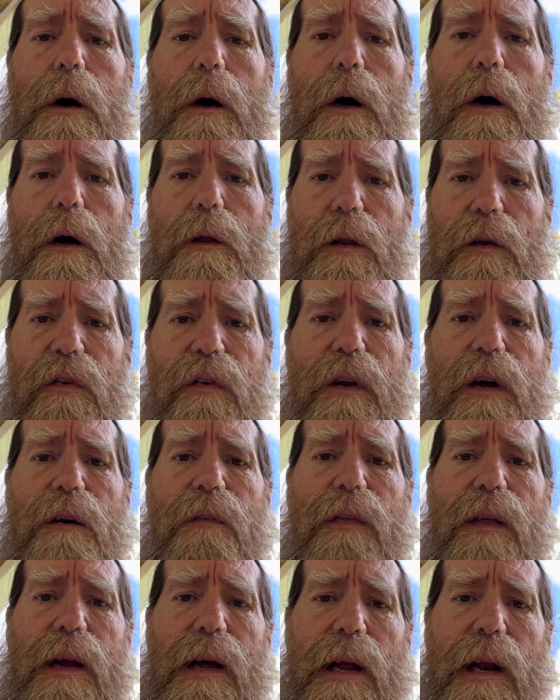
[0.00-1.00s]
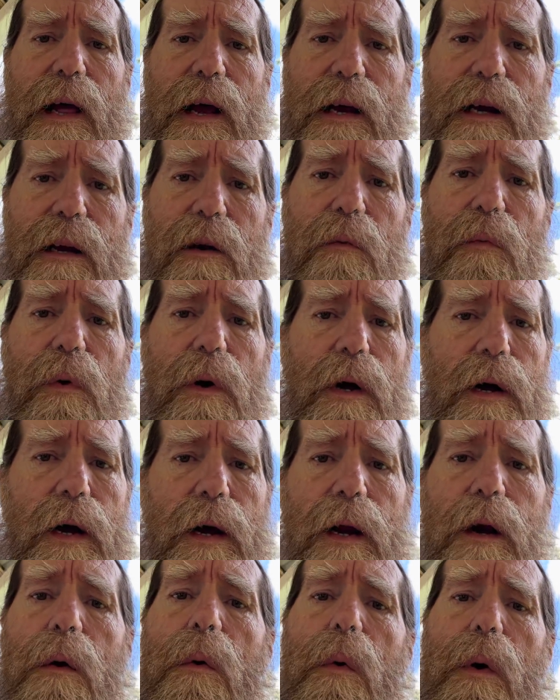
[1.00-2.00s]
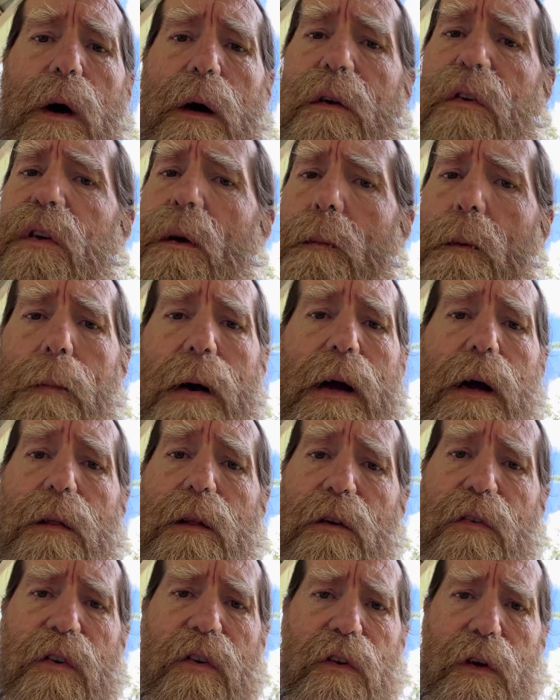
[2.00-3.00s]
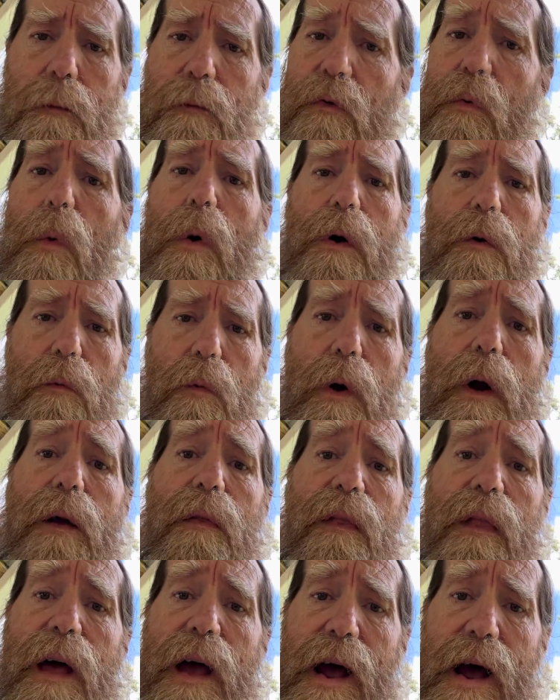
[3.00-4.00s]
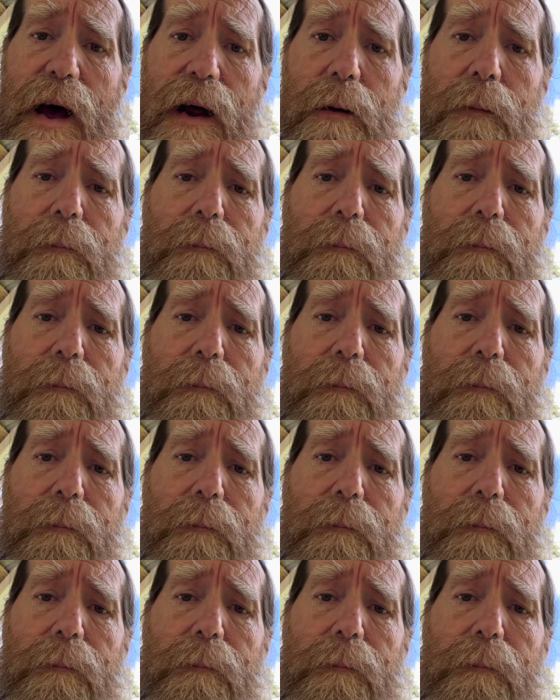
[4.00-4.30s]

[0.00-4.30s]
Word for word: all the stuff that I like to run where some of my other systems won't run that.